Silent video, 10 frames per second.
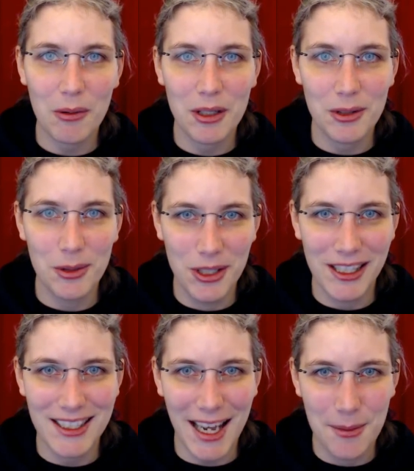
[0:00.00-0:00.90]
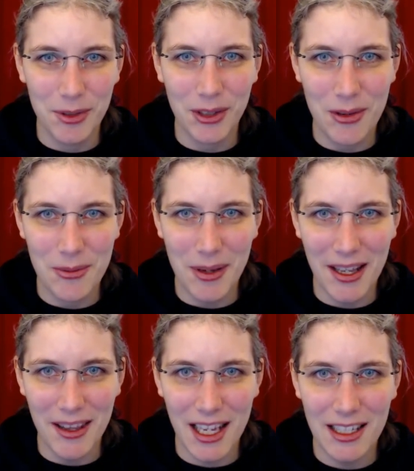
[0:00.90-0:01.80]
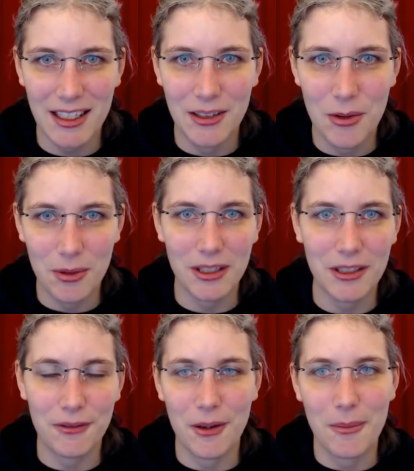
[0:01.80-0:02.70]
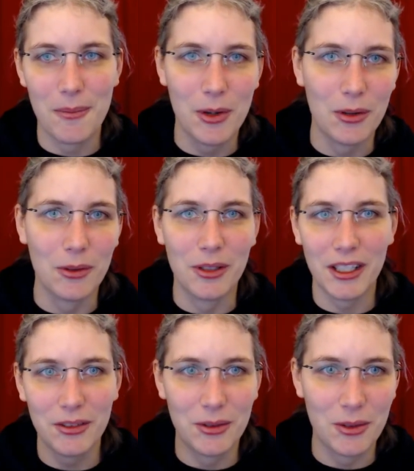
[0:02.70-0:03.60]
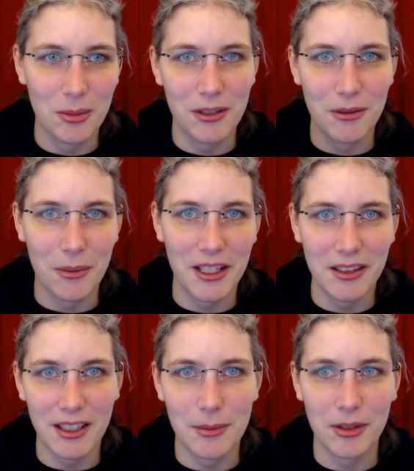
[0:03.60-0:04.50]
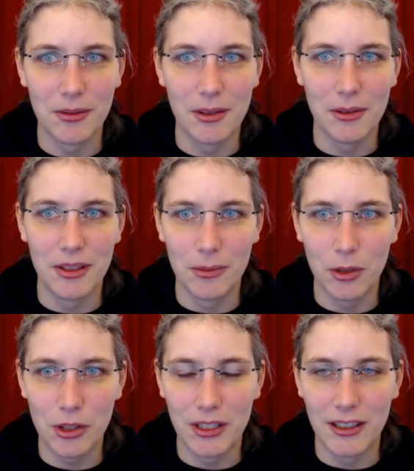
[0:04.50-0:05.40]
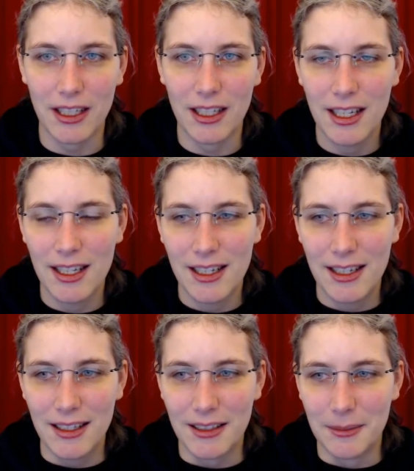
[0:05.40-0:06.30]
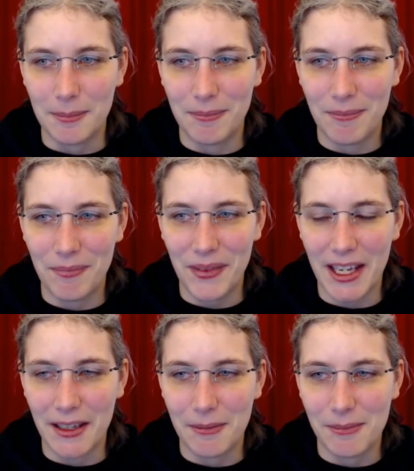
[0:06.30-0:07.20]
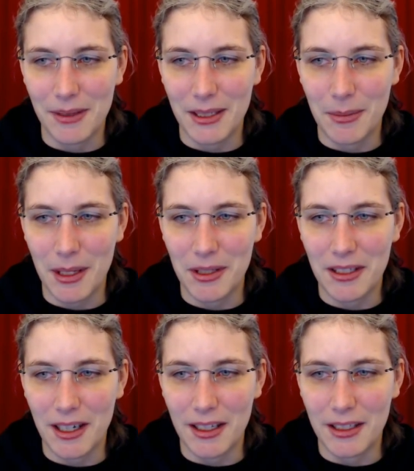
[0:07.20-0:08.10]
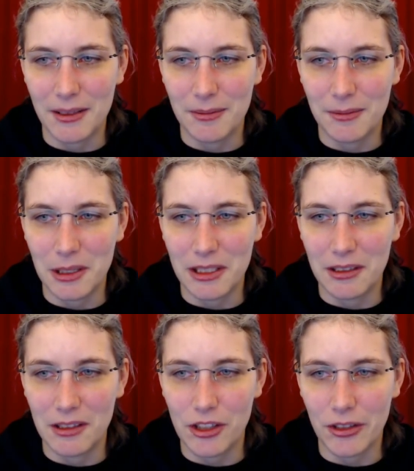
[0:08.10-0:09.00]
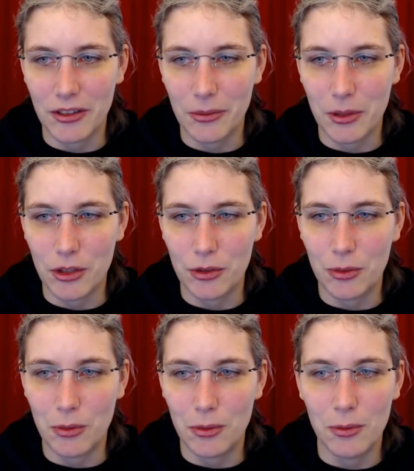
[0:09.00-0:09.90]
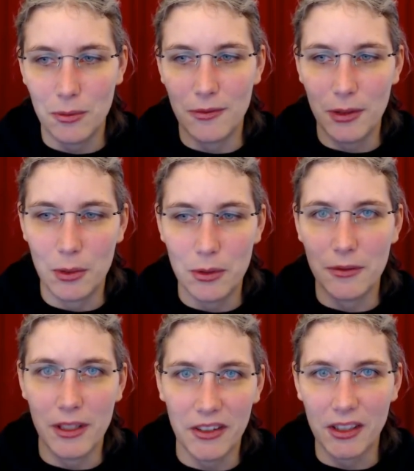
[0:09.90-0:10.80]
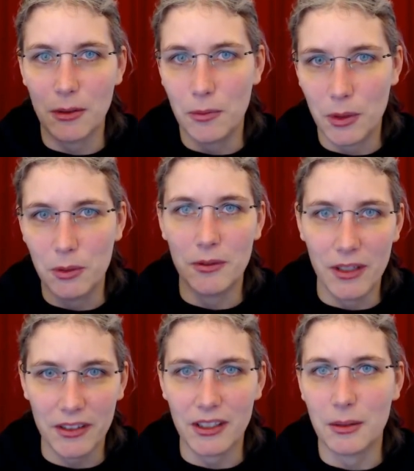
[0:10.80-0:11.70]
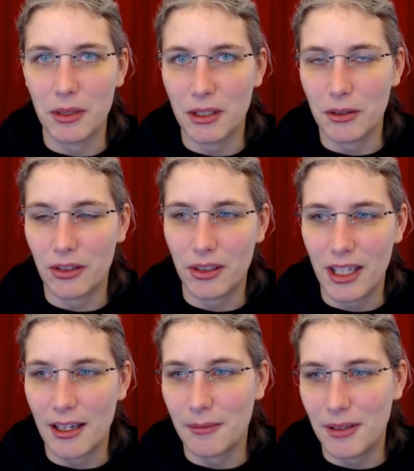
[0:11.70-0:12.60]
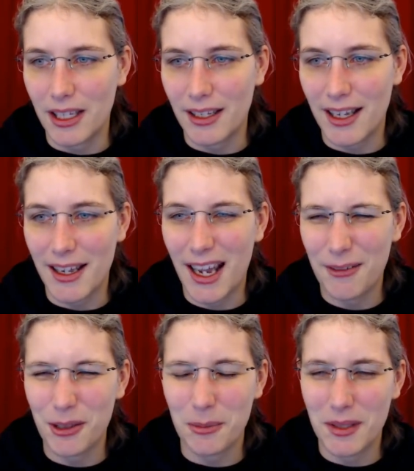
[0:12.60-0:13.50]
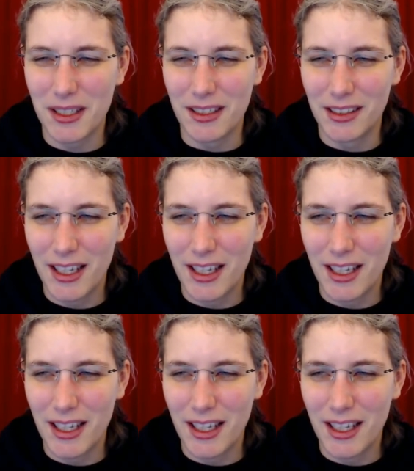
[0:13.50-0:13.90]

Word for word: usual time zone by that and nobody from or, or next to nobody from the eastern hemisphere is watching then um, yeah maybe i will just switch to vote western vote western because yeah i have to admit this